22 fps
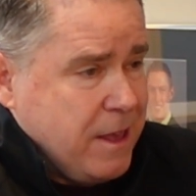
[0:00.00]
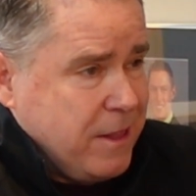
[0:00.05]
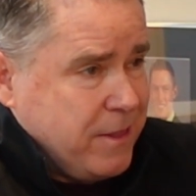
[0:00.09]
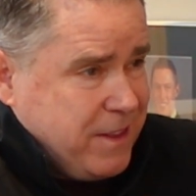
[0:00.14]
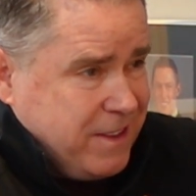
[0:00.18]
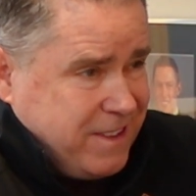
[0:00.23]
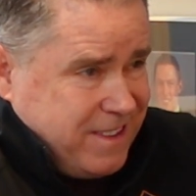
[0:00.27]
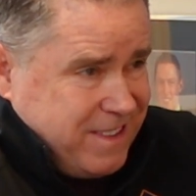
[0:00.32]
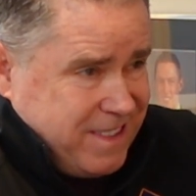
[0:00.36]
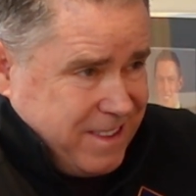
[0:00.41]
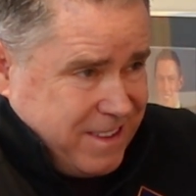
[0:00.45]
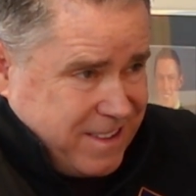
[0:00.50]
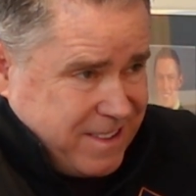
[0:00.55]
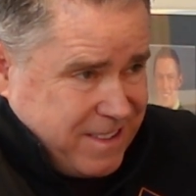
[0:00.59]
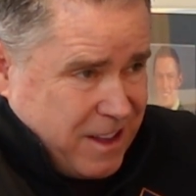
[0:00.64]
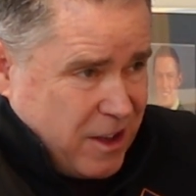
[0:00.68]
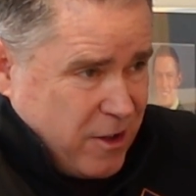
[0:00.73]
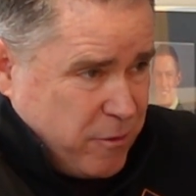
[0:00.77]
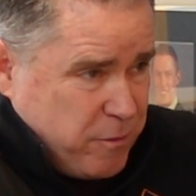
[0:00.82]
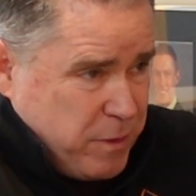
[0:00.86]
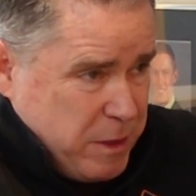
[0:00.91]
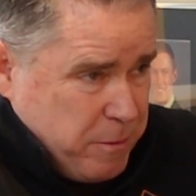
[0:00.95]
This is the
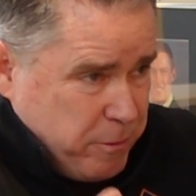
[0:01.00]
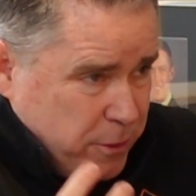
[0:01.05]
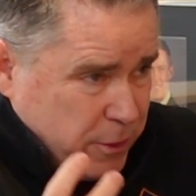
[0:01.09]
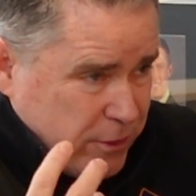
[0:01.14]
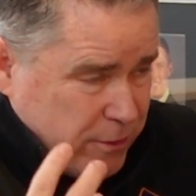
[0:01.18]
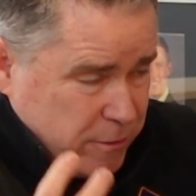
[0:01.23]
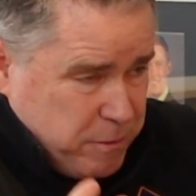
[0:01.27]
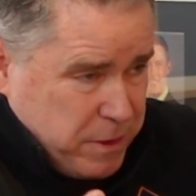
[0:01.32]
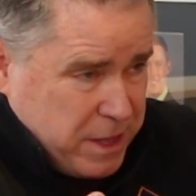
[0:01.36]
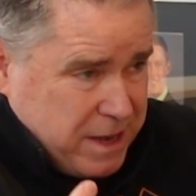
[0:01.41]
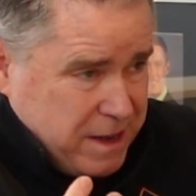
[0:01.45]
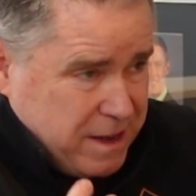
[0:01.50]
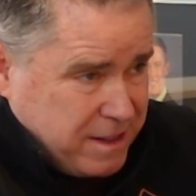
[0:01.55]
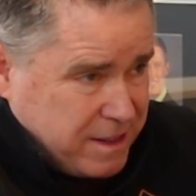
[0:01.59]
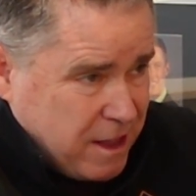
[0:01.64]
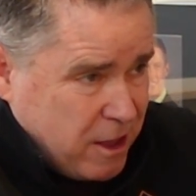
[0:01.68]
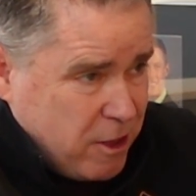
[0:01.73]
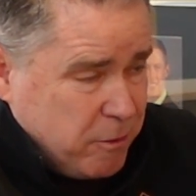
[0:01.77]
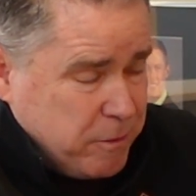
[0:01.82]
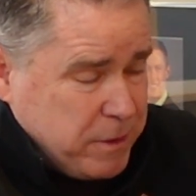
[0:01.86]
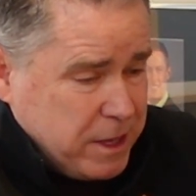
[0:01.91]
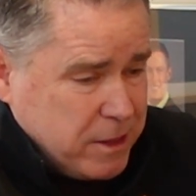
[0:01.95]
stuff people spin and
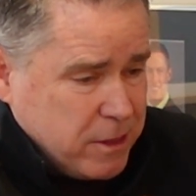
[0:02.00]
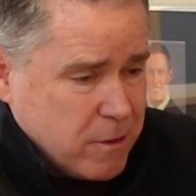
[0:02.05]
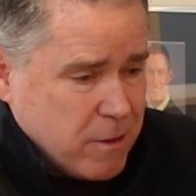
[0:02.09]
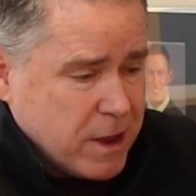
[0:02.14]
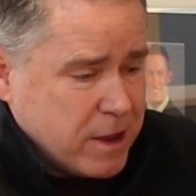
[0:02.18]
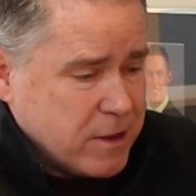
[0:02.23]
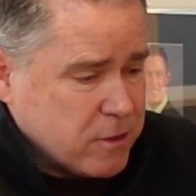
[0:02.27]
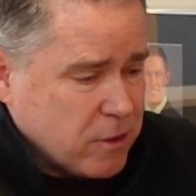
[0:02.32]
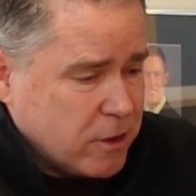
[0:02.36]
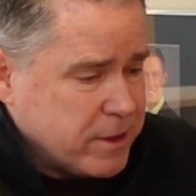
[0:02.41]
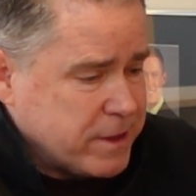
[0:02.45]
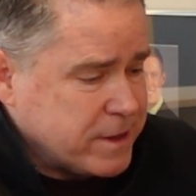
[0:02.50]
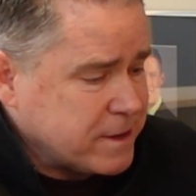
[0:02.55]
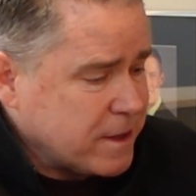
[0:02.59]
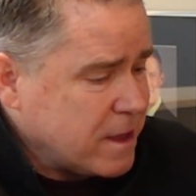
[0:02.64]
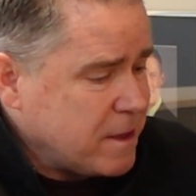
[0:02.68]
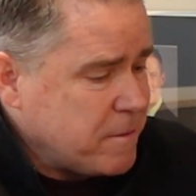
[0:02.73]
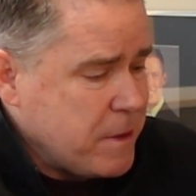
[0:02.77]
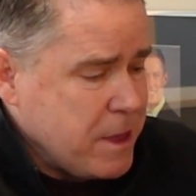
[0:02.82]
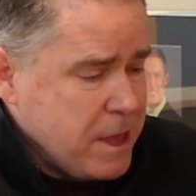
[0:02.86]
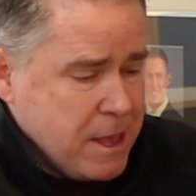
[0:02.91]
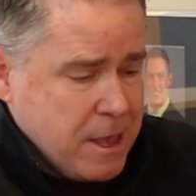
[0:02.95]
tell me in their heads all the
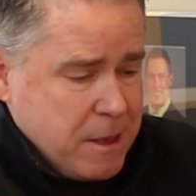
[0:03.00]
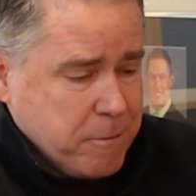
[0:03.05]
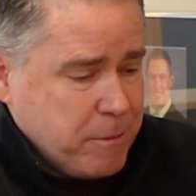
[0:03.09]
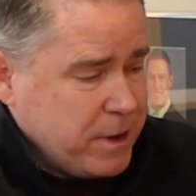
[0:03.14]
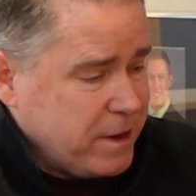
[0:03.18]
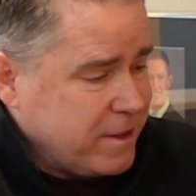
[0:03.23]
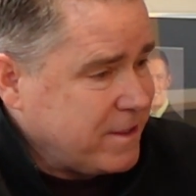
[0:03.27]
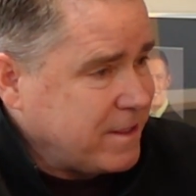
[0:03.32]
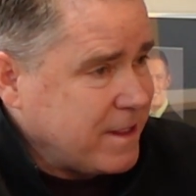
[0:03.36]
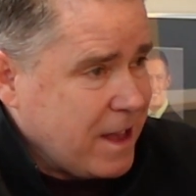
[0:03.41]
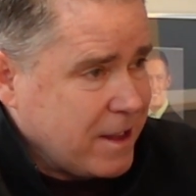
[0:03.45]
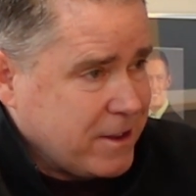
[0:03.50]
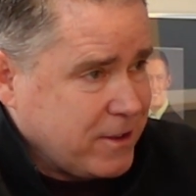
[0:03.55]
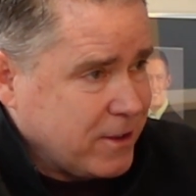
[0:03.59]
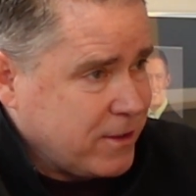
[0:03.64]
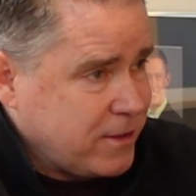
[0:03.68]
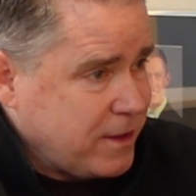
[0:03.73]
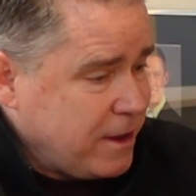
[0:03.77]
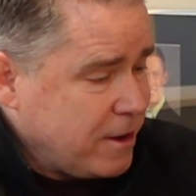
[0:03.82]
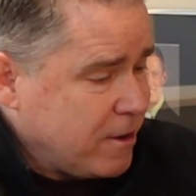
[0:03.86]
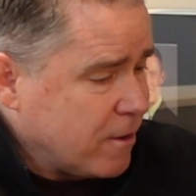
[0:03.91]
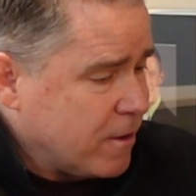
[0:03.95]
time. But it's not
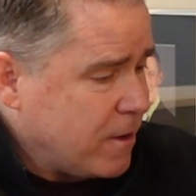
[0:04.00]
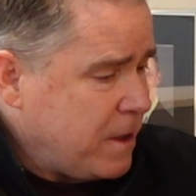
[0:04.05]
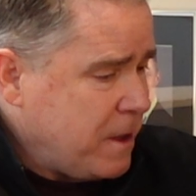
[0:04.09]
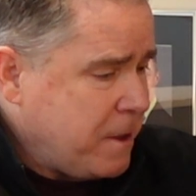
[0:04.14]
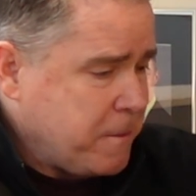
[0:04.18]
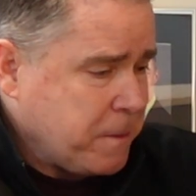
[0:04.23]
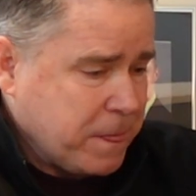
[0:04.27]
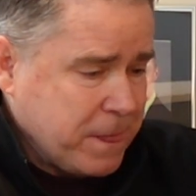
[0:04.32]
just here.